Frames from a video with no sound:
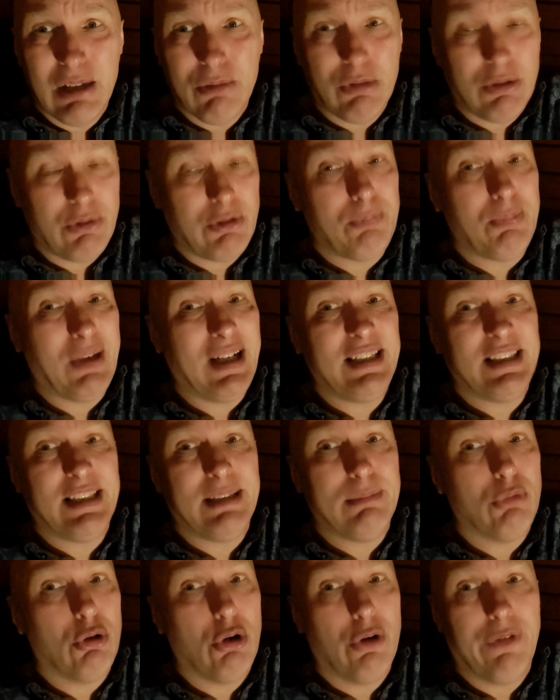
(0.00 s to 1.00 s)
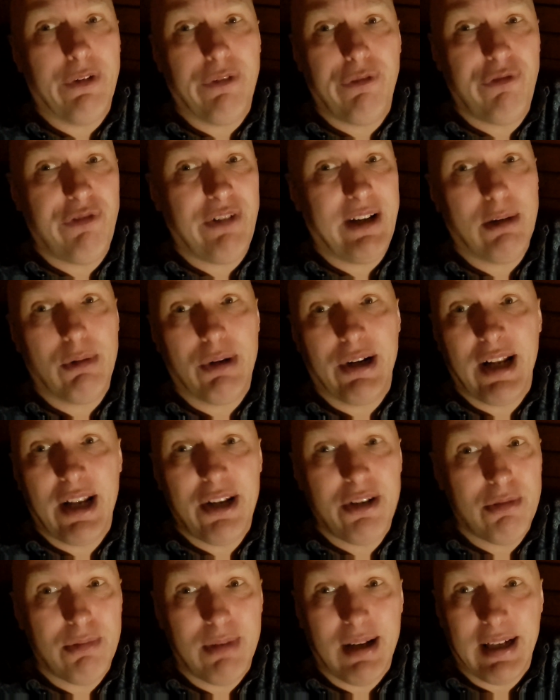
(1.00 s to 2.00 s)
Well, it was basically more of a filler
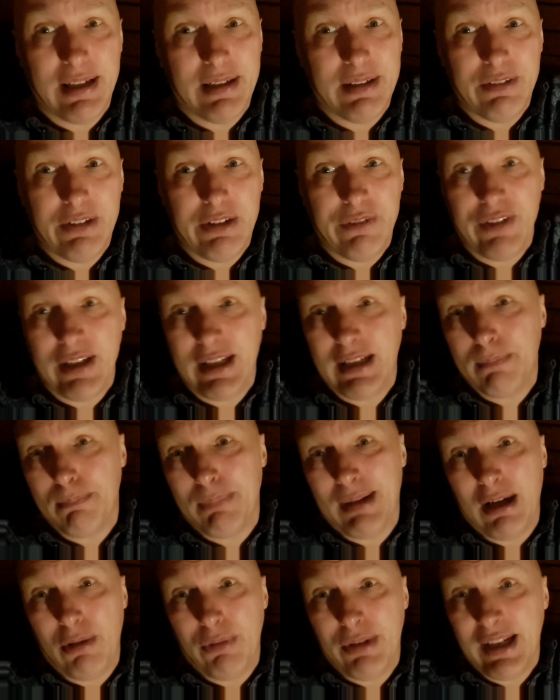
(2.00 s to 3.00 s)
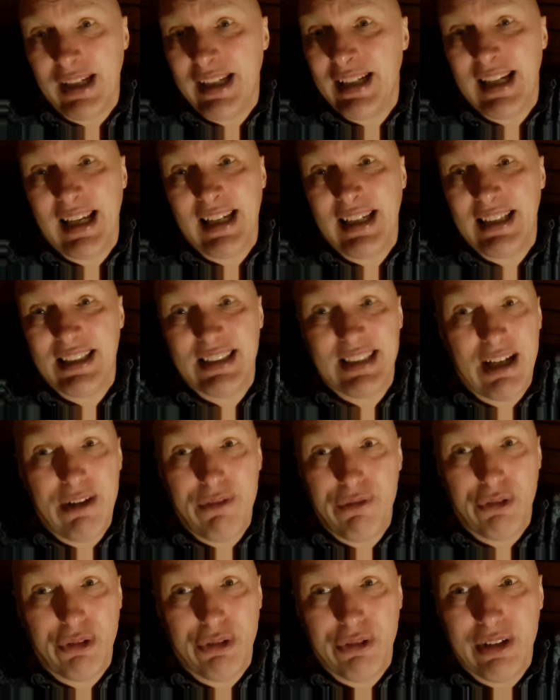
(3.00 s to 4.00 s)
anyway, when you think about it, in
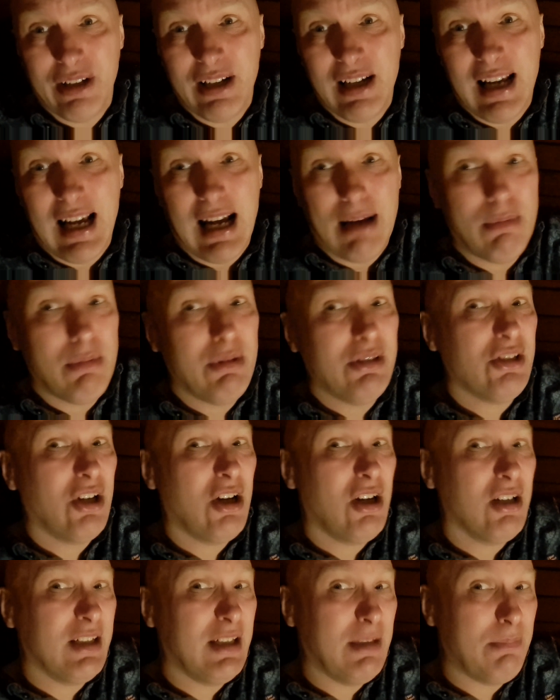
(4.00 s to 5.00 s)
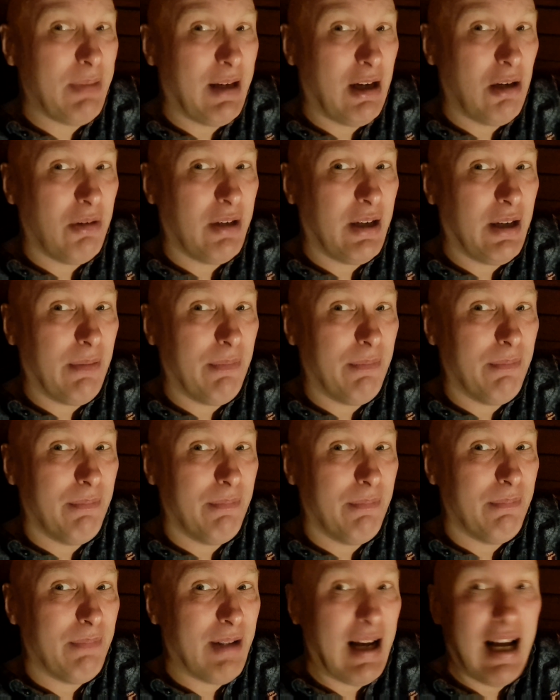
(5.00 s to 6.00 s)
87. And we were talking about it.
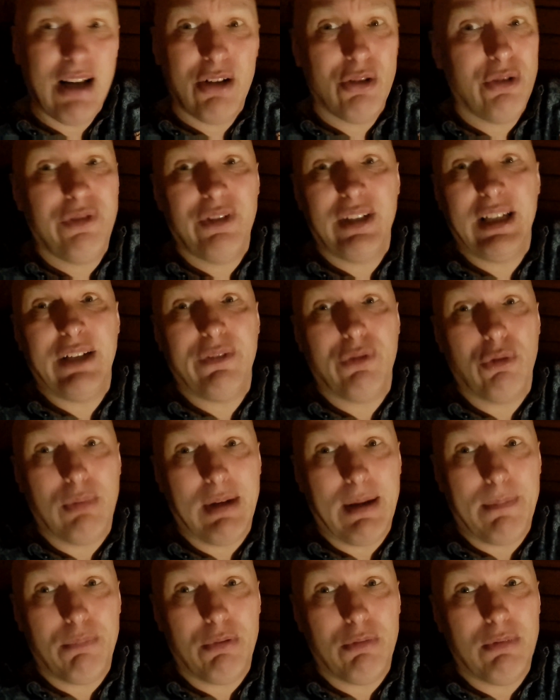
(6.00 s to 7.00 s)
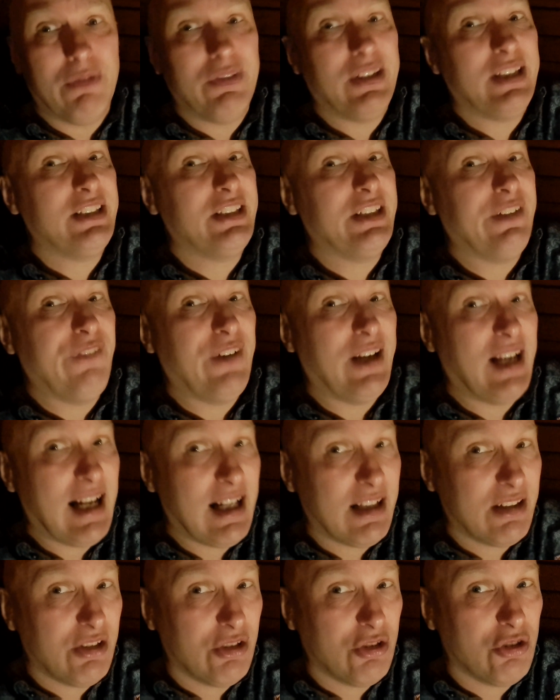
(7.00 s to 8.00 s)
I love Lethal Weapon, whether it's the
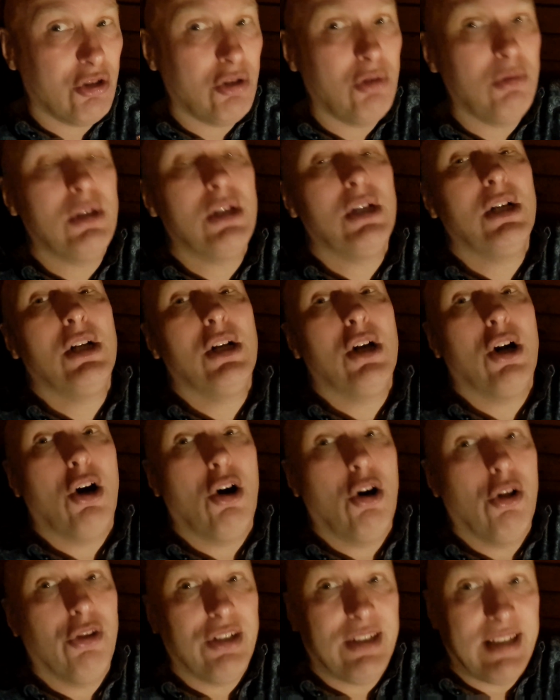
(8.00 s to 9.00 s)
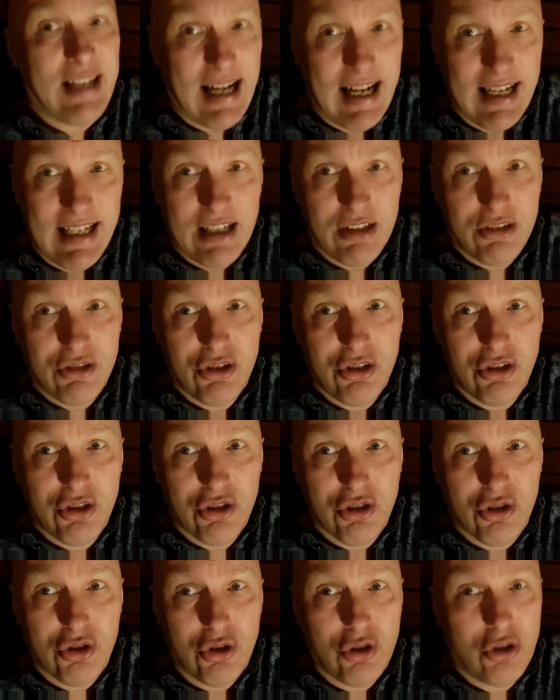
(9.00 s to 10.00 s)
theatrical or the director's
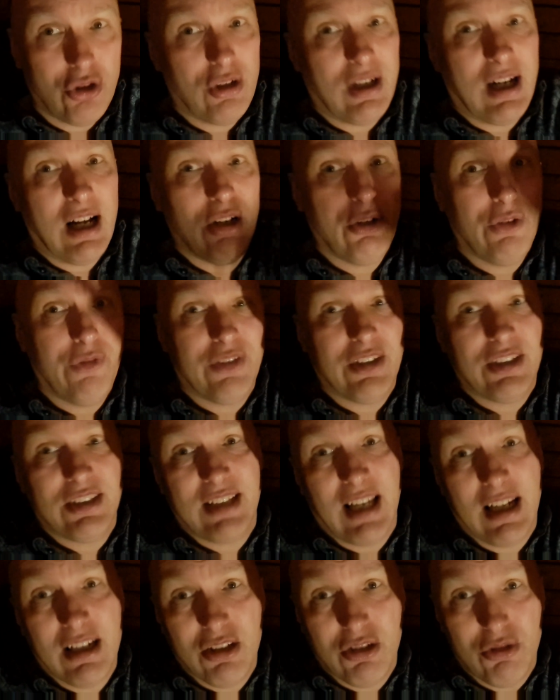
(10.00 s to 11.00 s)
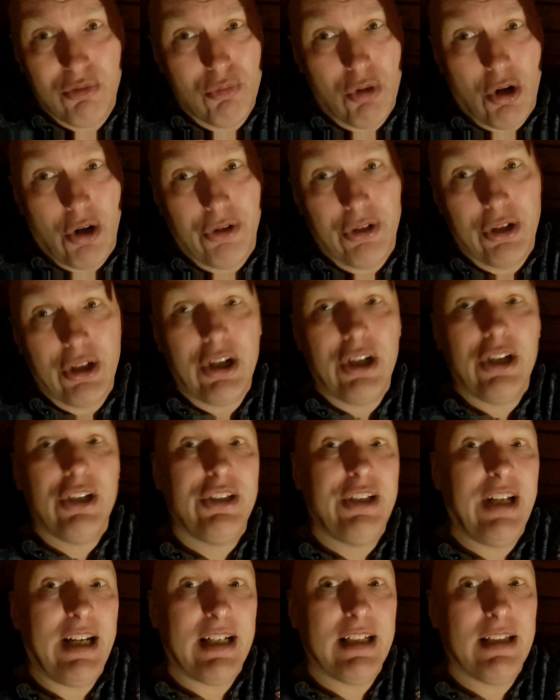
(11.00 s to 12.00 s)
cut. I love the second one.
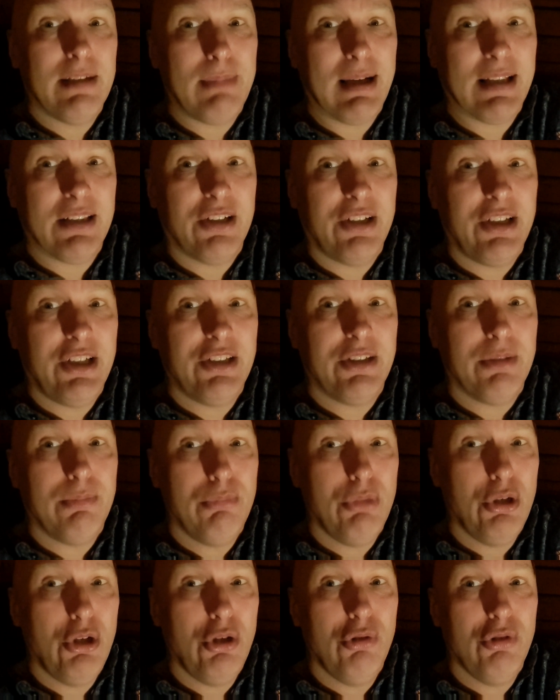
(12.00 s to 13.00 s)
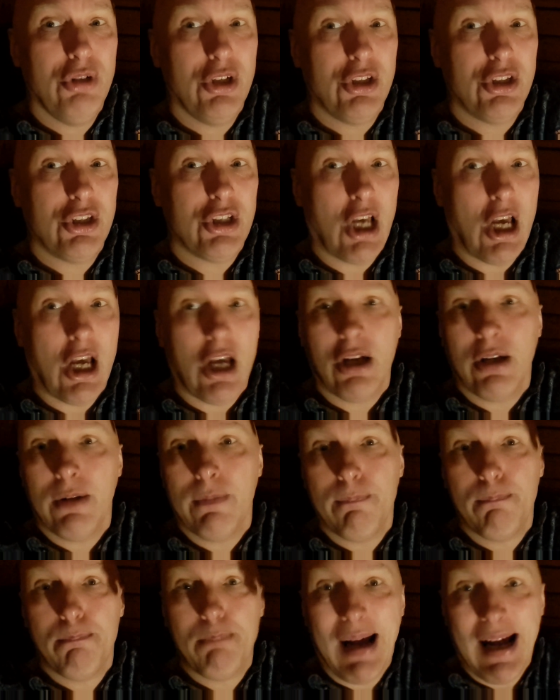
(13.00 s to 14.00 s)
Dick the Matalita Munita,
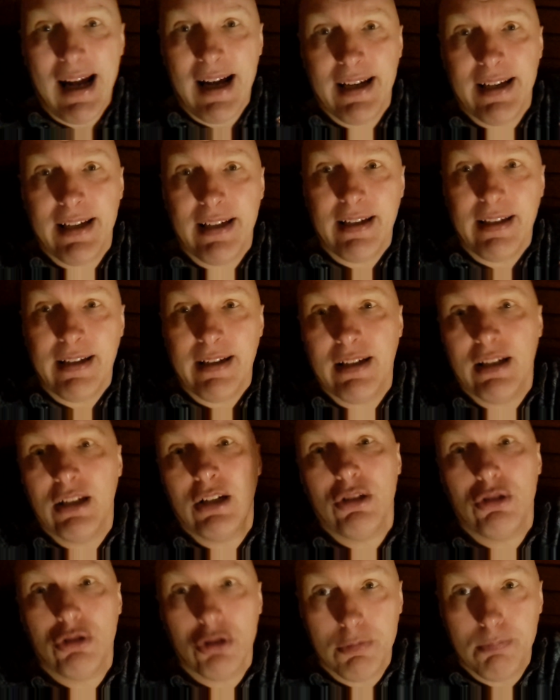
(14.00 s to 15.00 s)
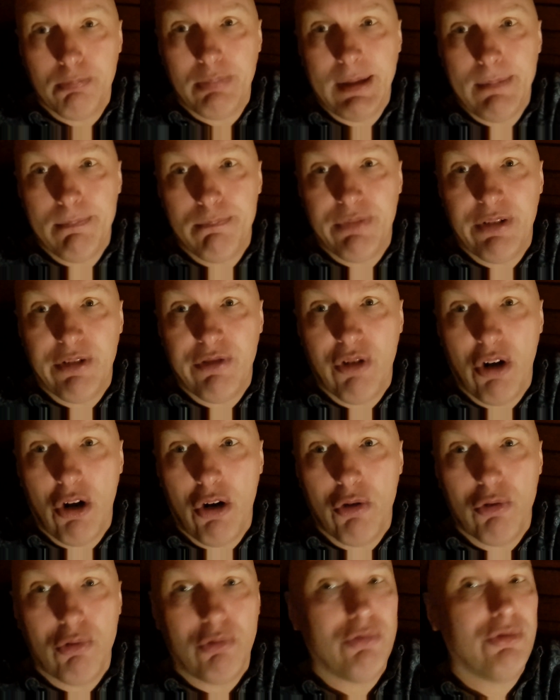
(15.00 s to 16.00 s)
bang, just being
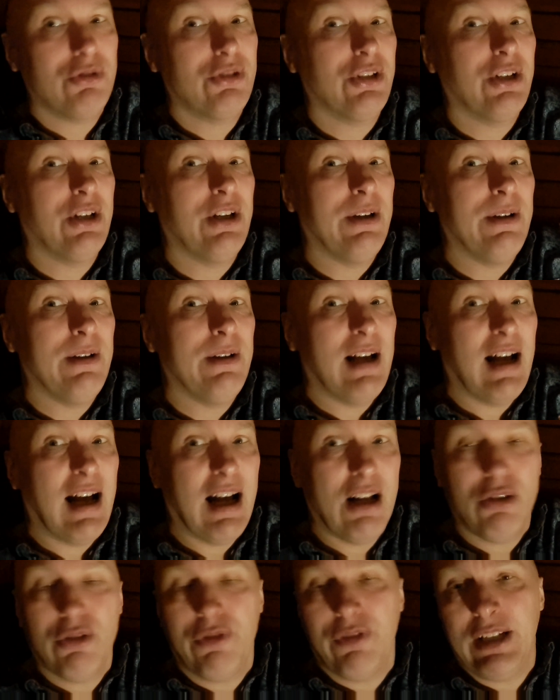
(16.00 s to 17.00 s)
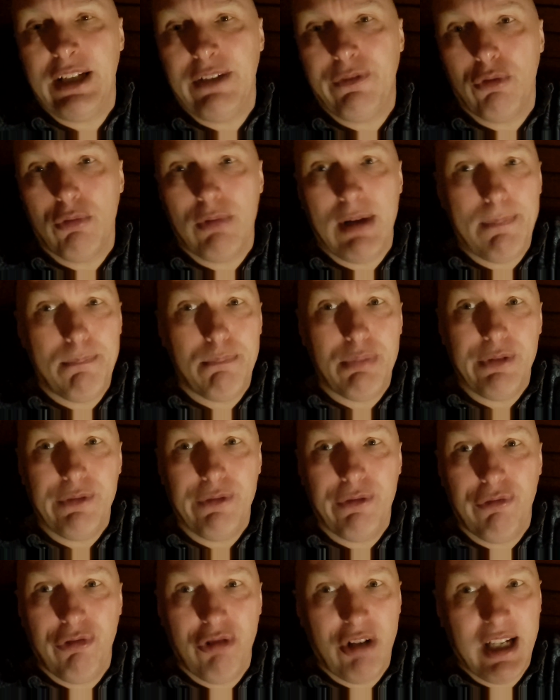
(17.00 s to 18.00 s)
provoked. I love Lethal Weapon
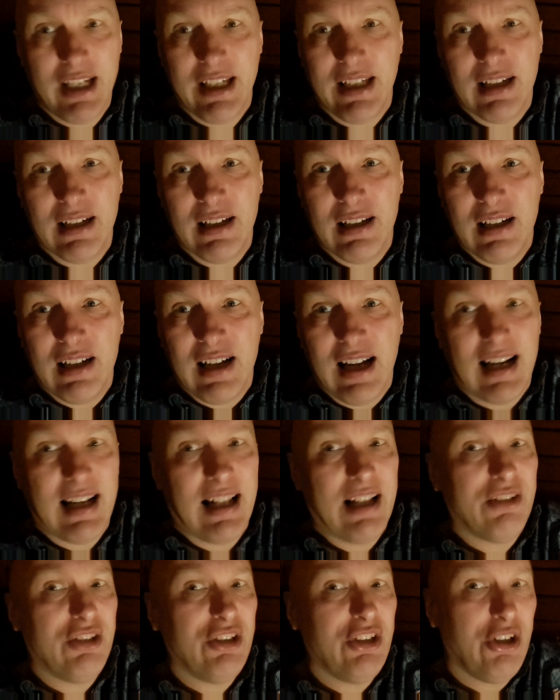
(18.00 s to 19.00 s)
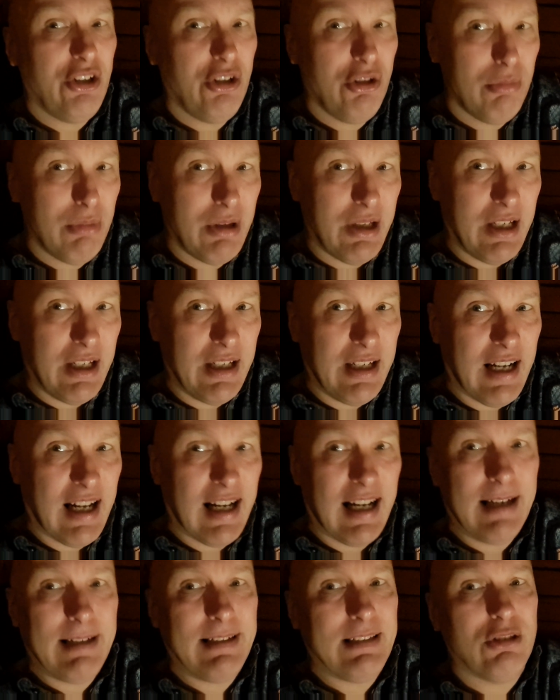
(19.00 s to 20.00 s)
3. I like the humour in it. I
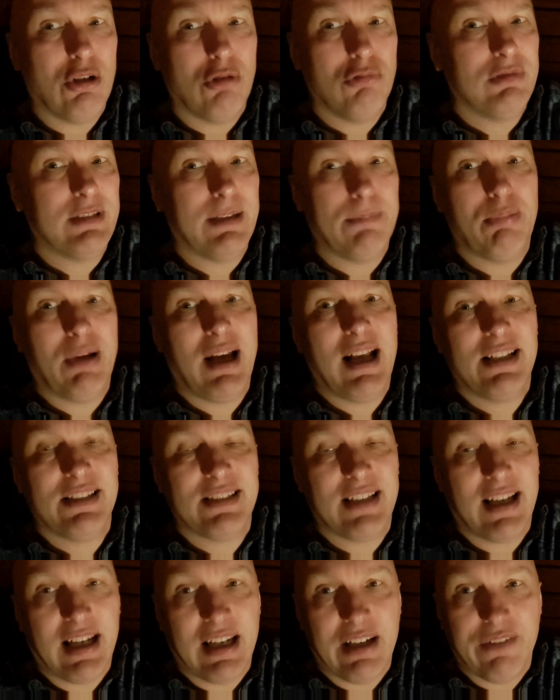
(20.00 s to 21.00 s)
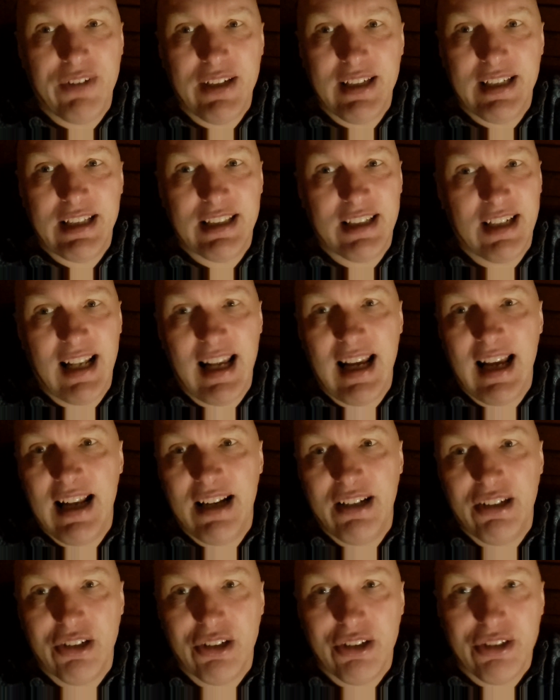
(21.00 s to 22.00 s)
like Dolce Pesce. I think he's
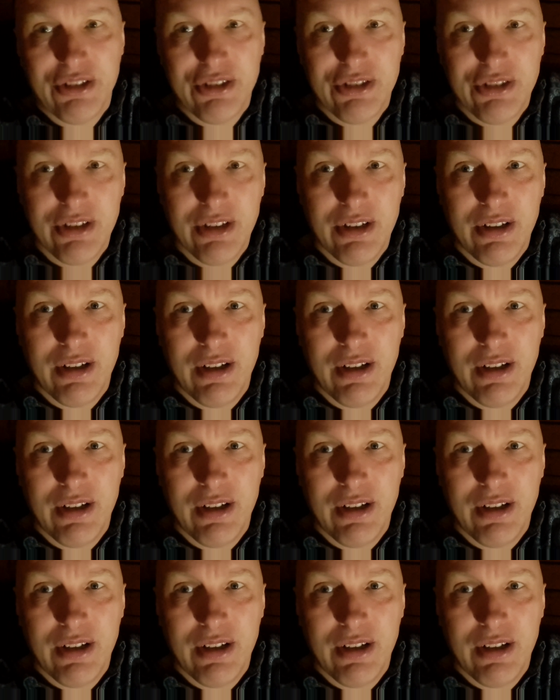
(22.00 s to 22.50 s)
hilarious.